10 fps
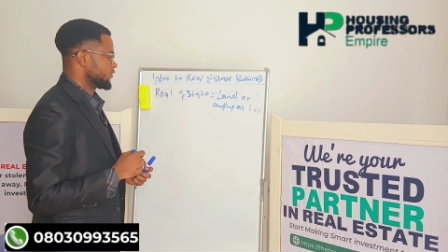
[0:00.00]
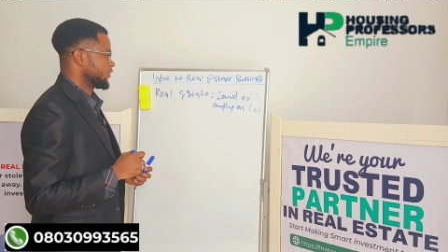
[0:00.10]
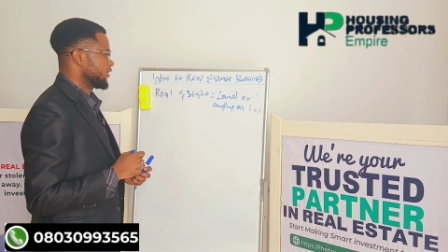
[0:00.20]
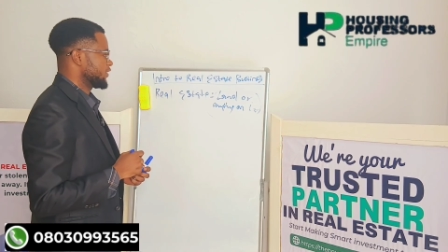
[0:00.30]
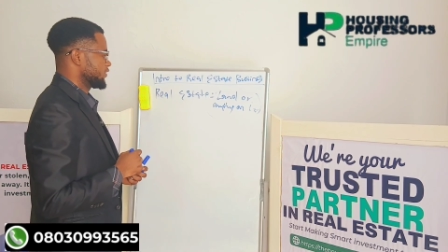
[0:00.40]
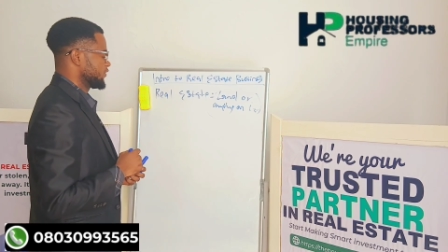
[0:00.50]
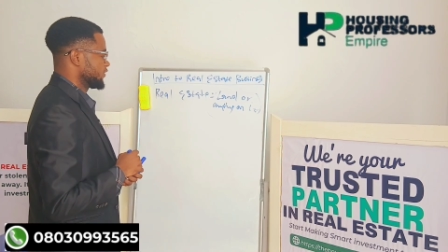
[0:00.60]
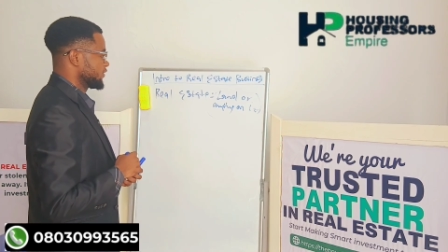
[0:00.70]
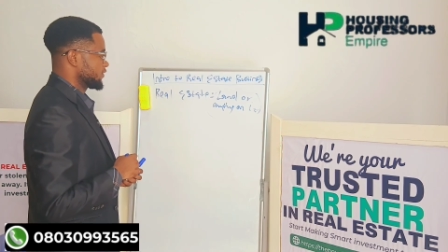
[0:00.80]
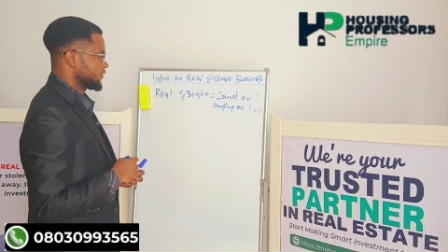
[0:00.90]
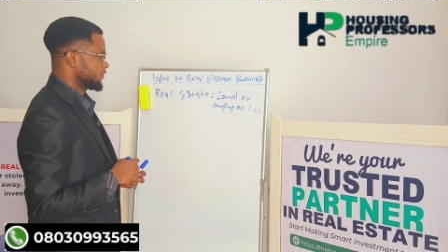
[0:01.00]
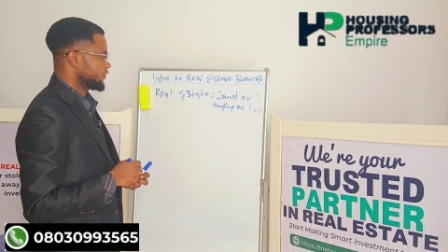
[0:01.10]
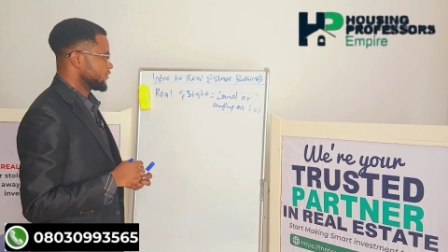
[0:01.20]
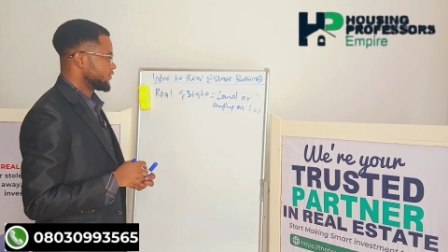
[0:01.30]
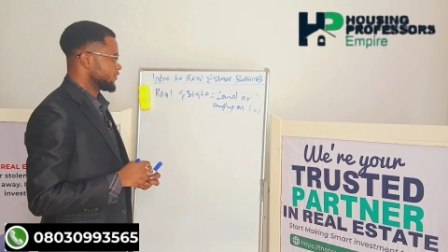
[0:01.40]
or anything on it.
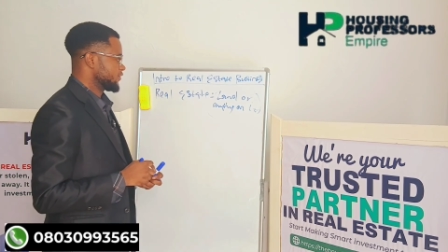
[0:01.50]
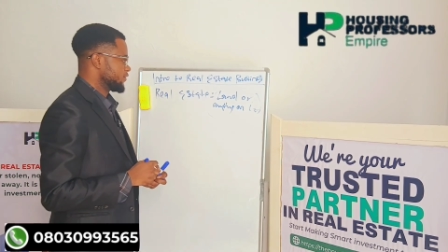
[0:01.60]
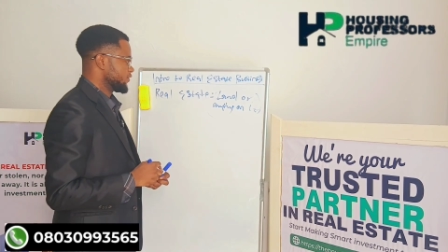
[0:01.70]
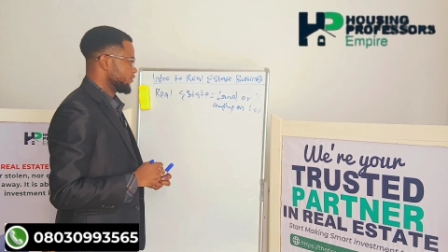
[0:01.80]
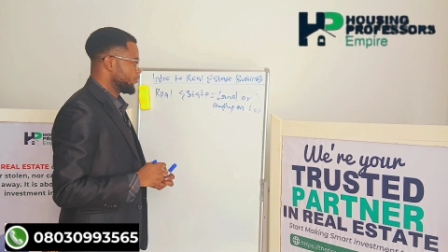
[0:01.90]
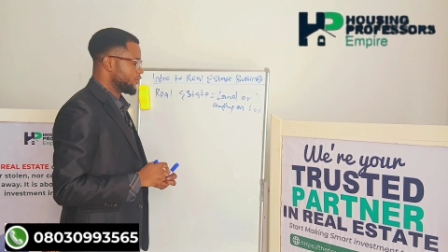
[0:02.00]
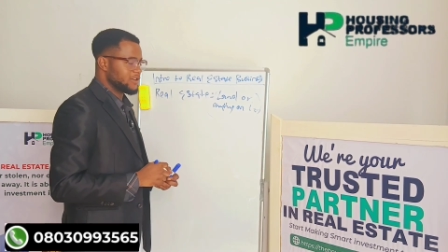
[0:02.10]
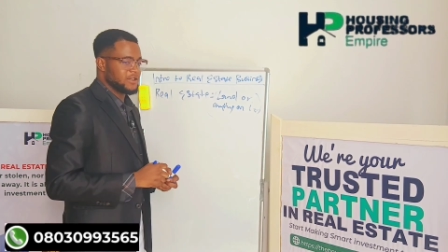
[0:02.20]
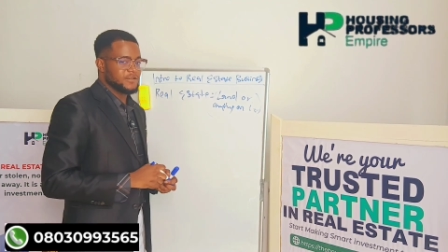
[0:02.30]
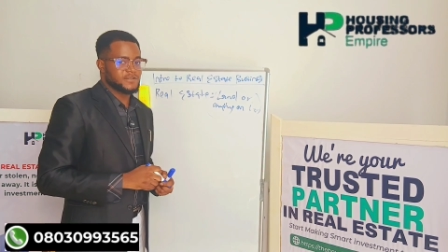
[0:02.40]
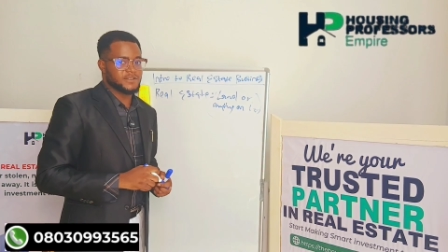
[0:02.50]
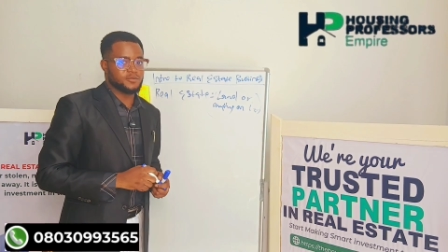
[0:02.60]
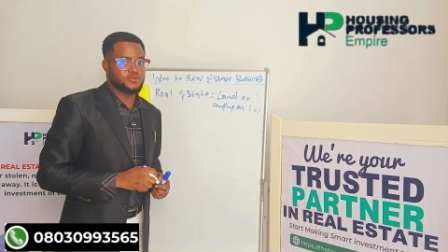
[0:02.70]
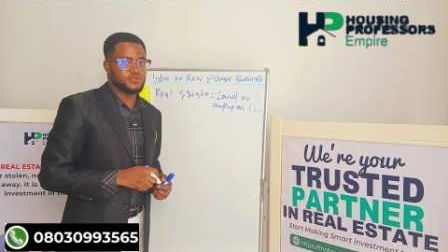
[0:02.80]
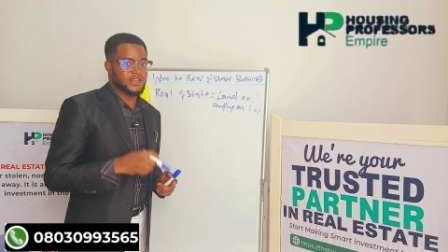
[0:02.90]
Nobody lives in a
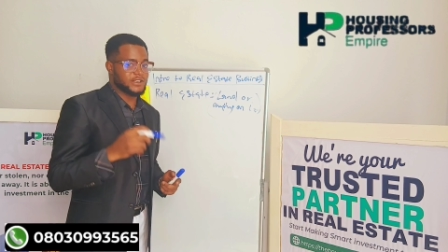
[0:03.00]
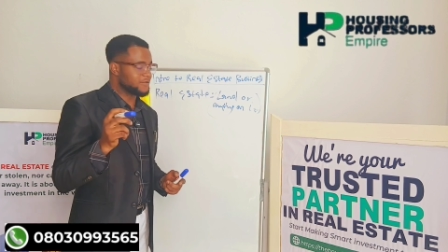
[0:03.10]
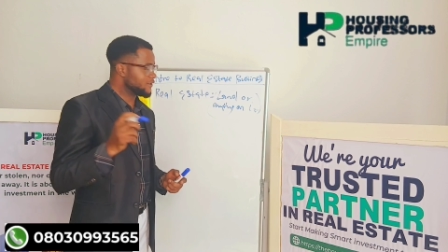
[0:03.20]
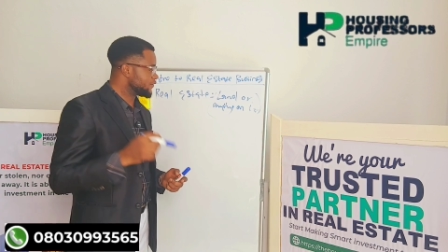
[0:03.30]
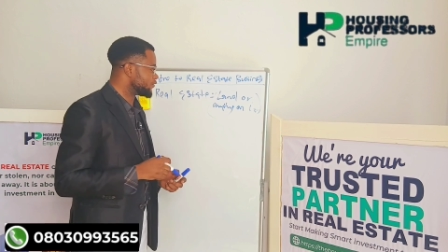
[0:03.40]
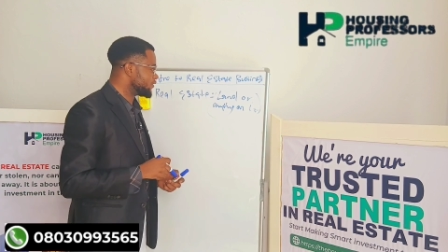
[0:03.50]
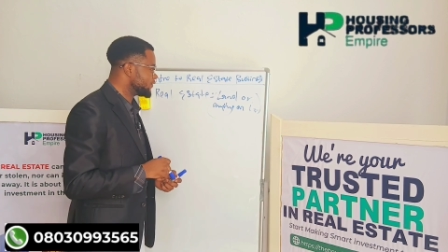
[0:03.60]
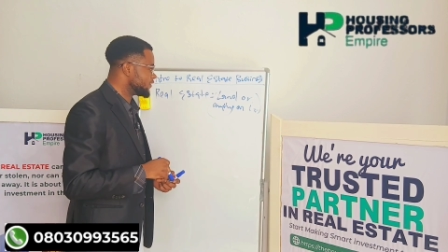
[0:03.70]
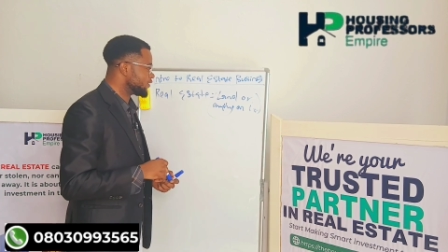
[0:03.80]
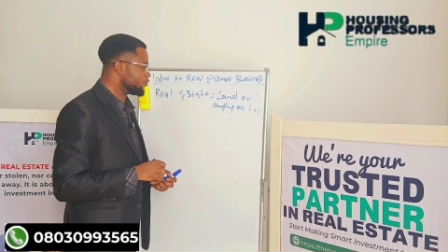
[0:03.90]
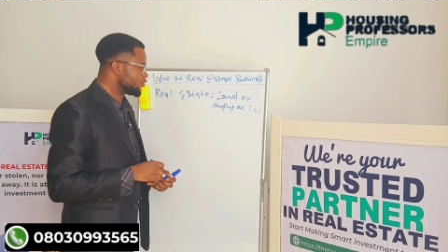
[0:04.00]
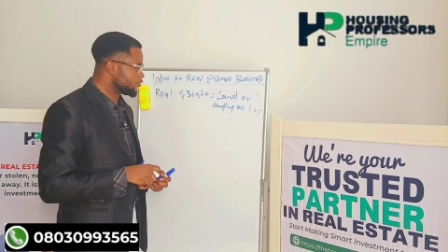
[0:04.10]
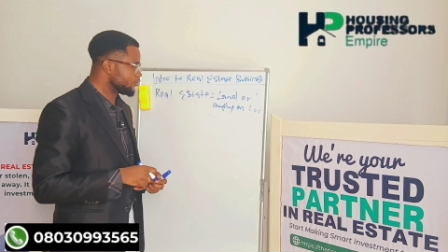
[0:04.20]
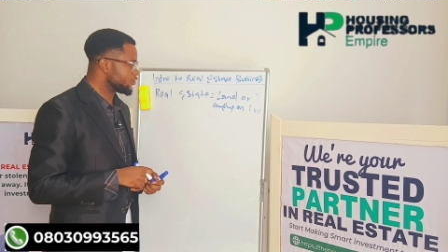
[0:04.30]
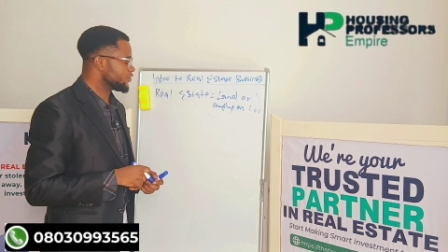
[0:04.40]
bush, and even if you live in a
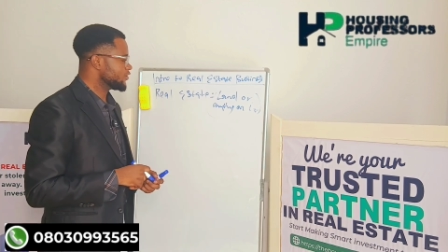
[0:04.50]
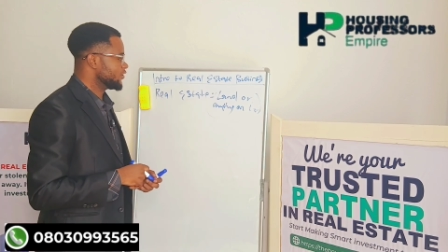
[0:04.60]
bush